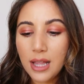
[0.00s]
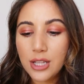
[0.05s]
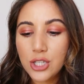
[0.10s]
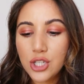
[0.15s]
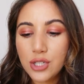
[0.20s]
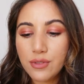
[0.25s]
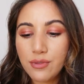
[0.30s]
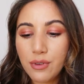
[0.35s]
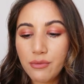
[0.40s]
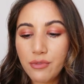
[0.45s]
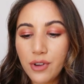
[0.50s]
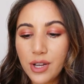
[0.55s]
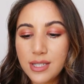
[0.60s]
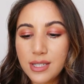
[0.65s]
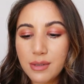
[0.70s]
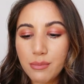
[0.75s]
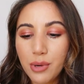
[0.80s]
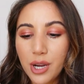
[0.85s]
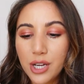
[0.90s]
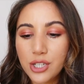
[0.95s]
Just from
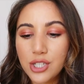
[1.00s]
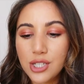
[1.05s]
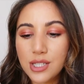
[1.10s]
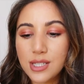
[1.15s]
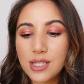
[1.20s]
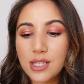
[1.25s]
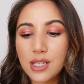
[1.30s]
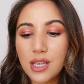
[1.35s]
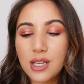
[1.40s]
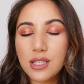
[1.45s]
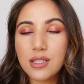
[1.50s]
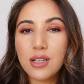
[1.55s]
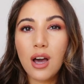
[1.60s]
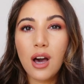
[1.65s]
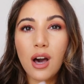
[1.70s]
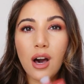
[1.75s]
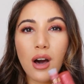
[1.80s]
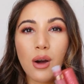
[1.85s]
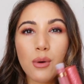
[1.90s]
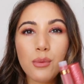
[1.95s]
first impressions, these
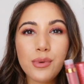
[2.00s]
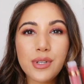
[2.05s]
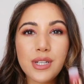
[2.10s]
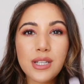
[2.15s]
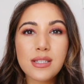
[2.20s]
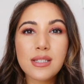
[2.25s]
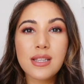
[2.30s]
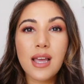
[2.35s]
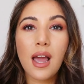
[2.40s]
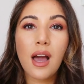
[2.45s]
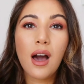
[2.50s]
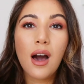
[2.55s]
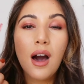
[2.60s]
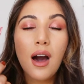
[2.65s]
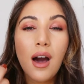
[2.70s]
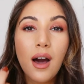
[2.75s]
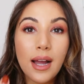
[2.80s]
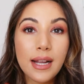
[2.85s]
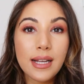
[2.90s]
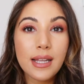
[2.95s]
I wouldn't say are
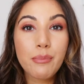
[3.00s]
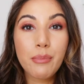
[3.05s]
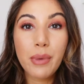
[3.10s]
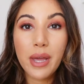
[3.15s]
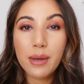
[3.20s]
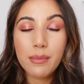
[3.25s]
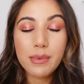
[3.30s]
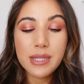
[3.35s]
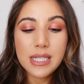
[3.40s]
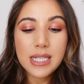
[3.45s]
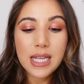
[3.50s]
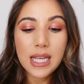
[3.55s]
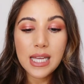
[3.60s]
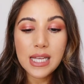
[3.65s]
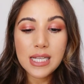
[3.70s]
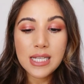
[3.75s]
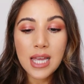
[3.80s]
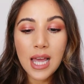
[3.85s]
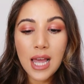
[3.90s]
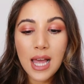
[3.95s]
highly
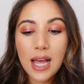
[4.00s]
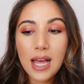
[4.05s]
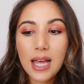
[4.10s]
pigmented.